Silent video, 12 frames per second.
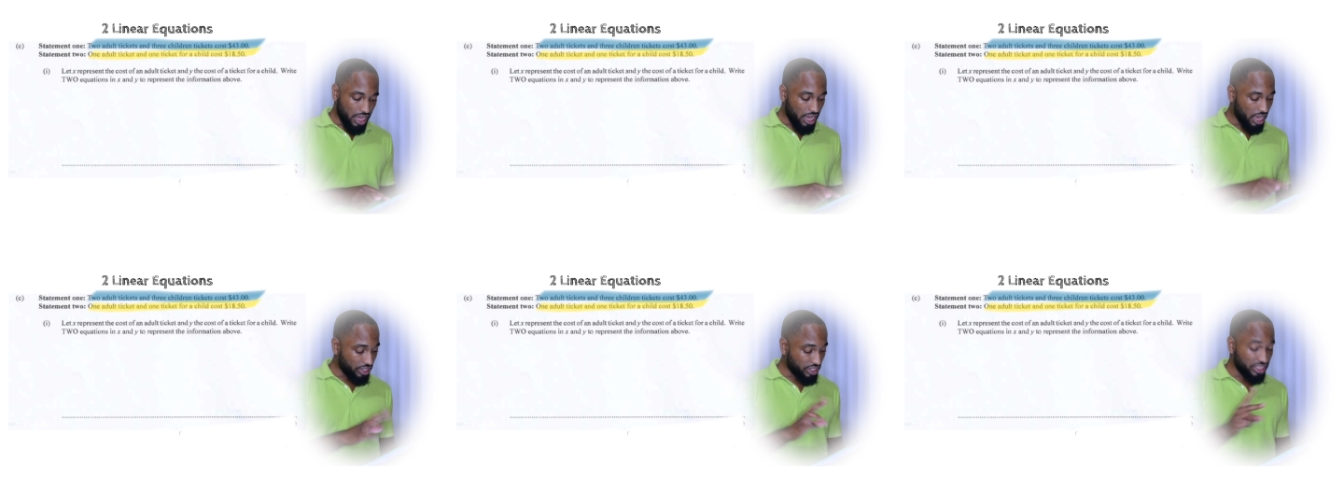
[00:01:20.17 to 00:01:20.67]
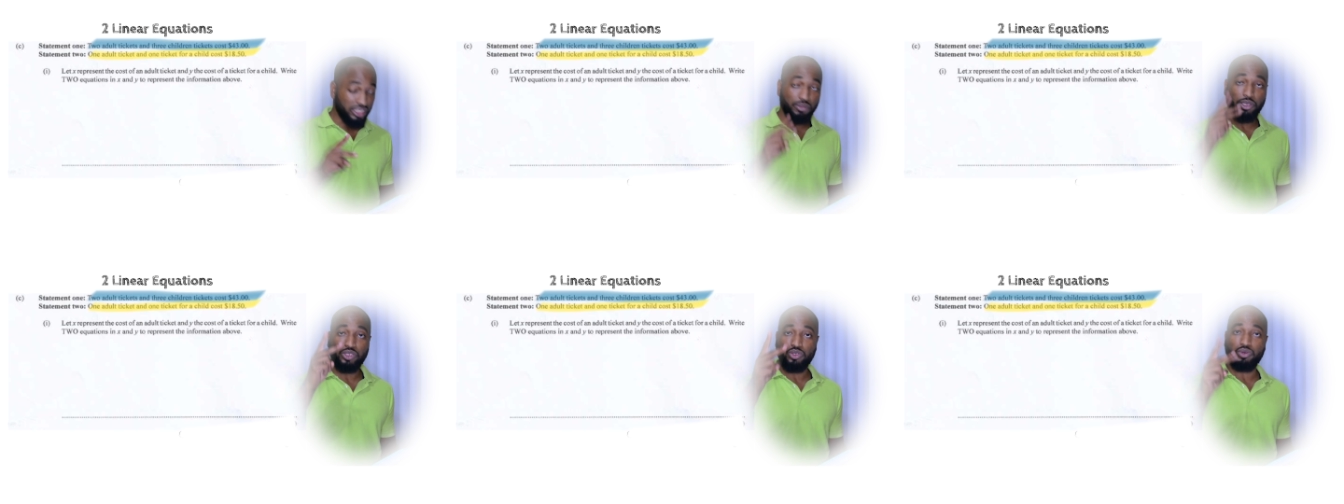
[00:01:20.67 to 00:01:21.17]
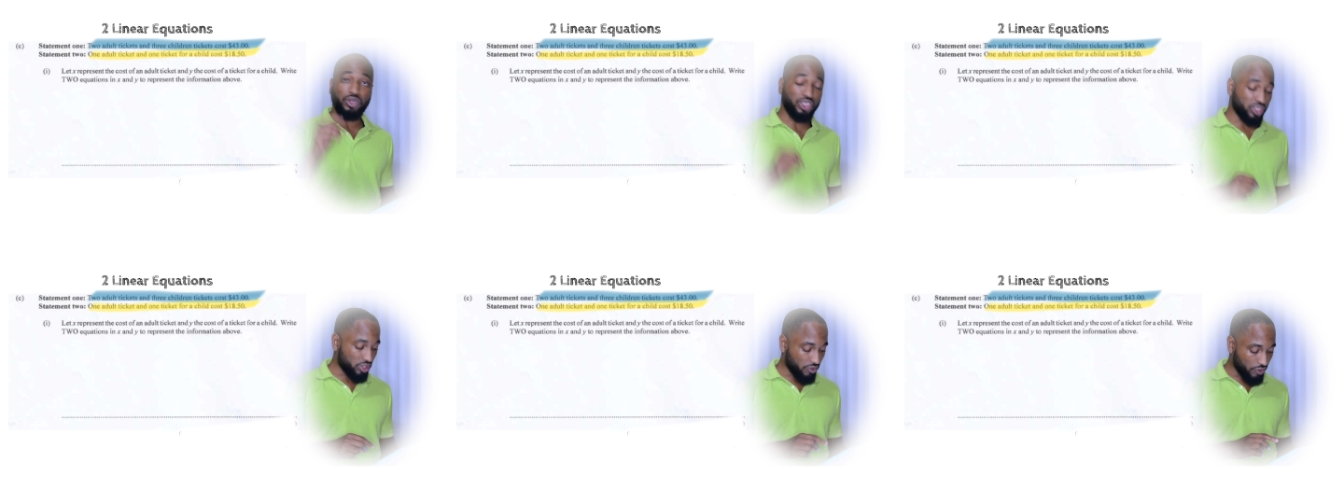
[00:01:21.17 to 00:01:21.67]
And you need to make two
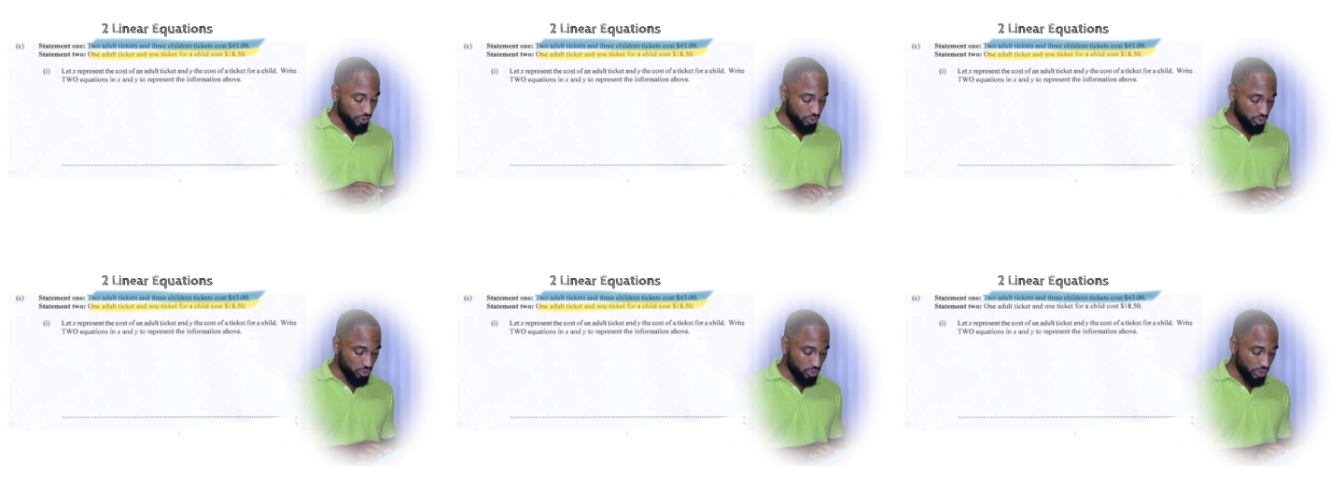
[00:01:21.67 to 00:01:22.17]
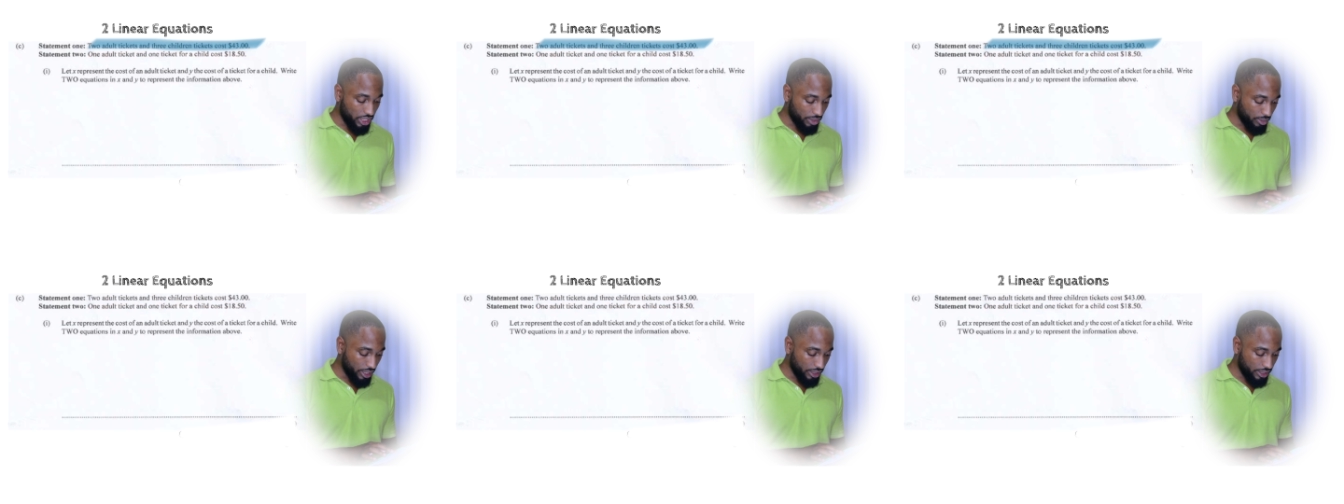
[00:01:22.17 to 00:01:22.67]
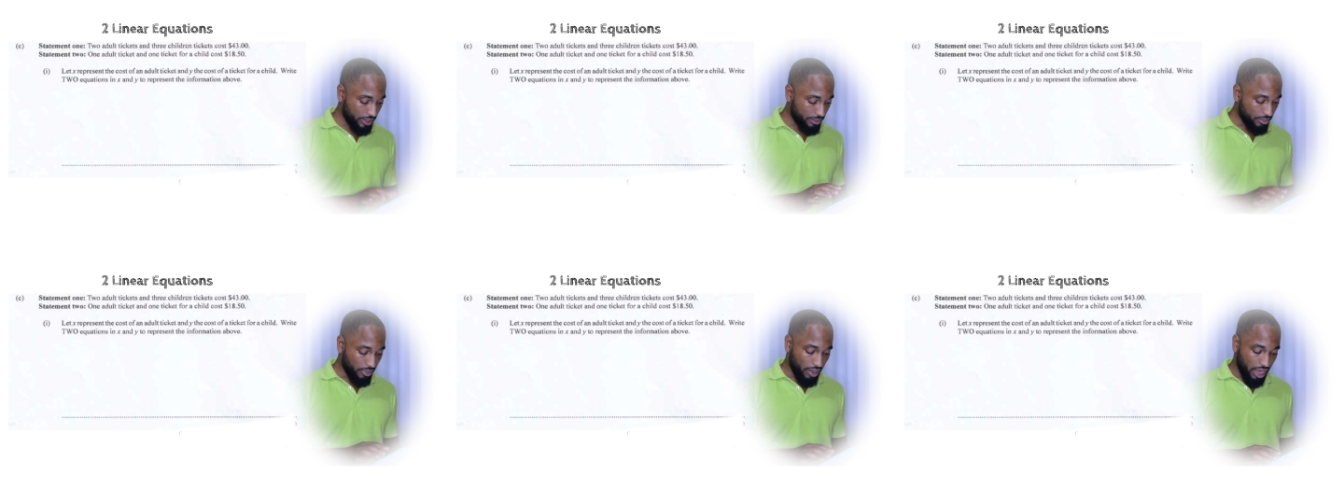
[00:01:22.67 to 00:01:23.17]
equations off of those two
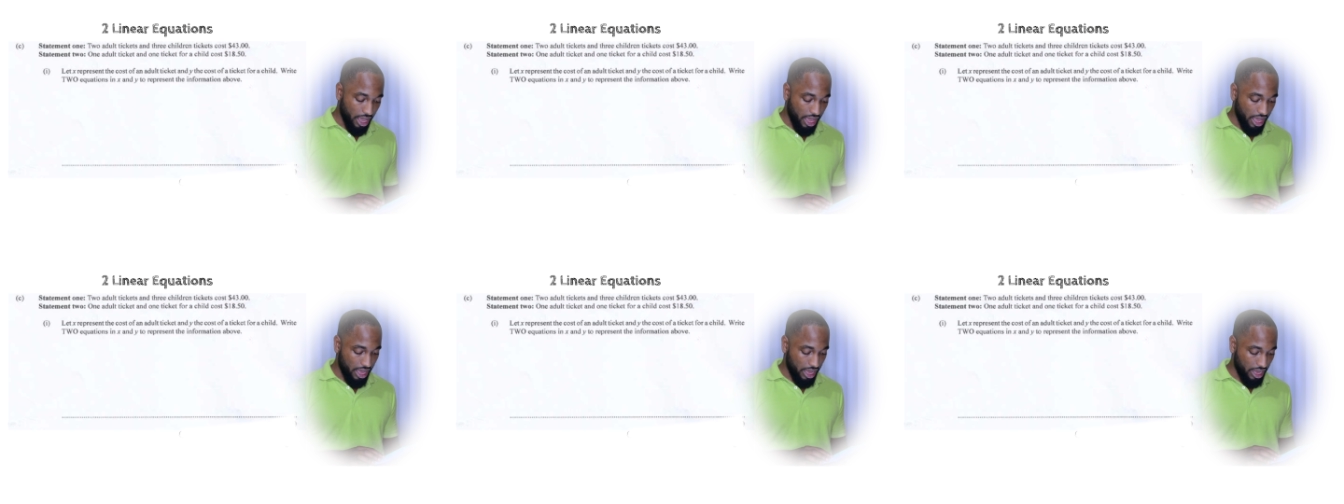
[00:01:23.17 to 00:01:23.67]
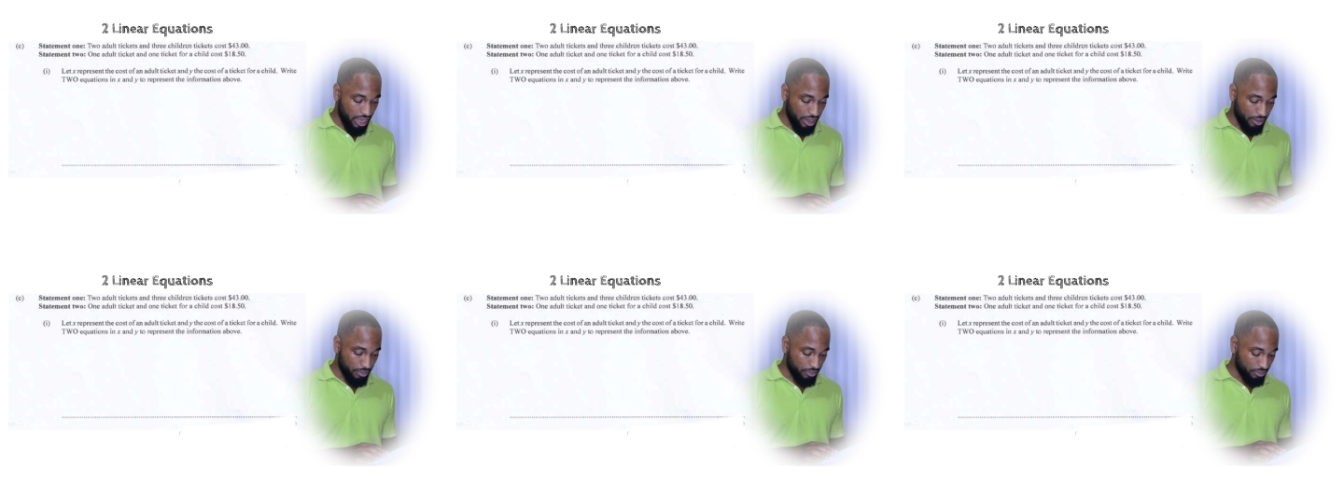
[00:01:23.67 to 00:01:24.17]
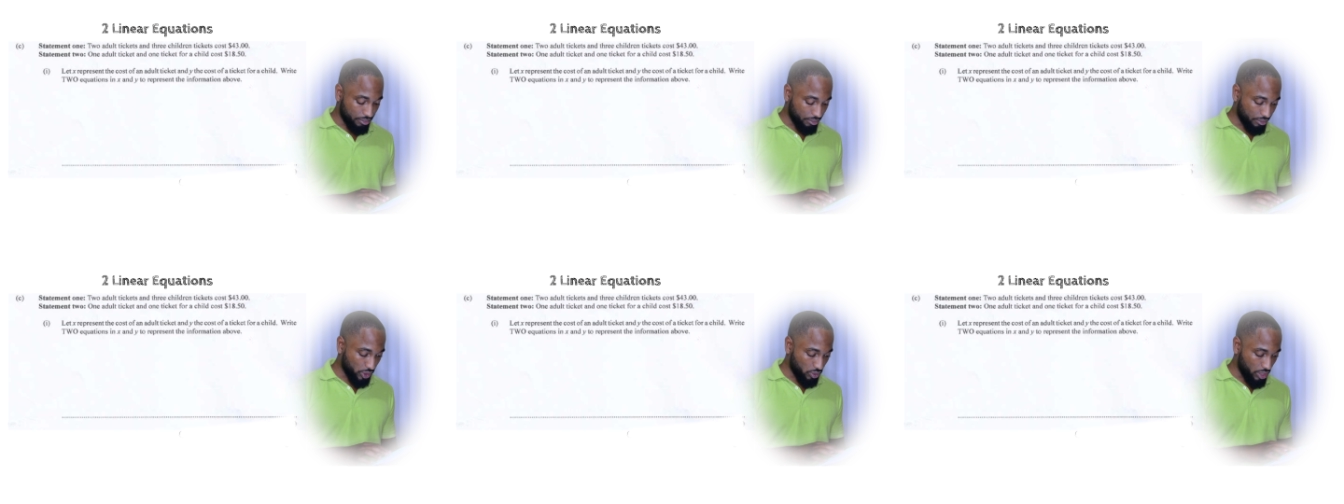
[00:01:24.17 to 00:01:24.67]
statements.
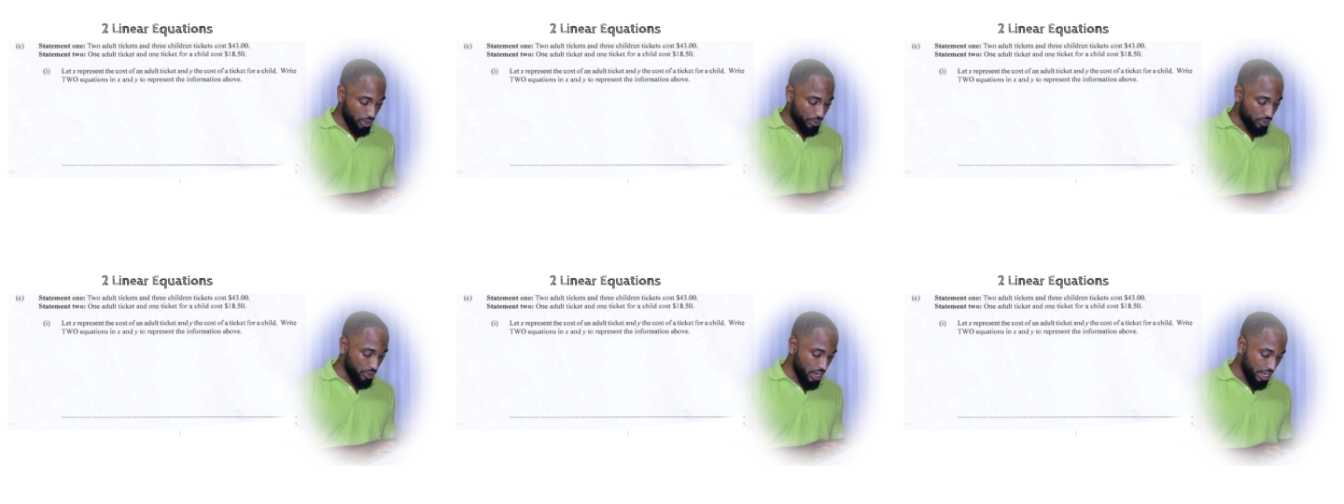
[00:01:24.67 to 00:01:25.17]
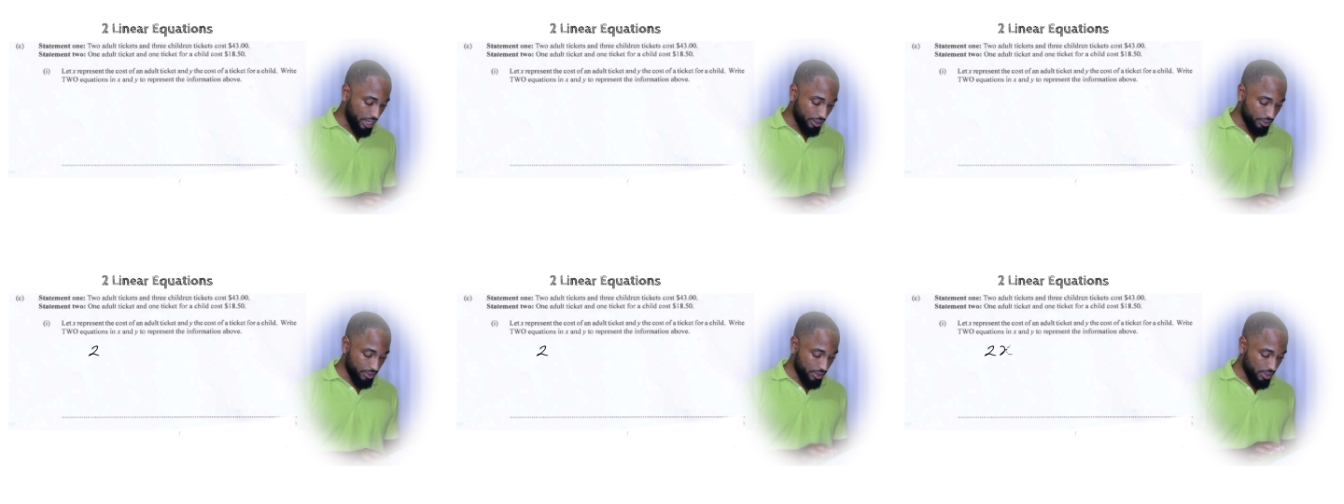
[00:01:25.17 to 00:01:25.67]
Um, so let me do that now.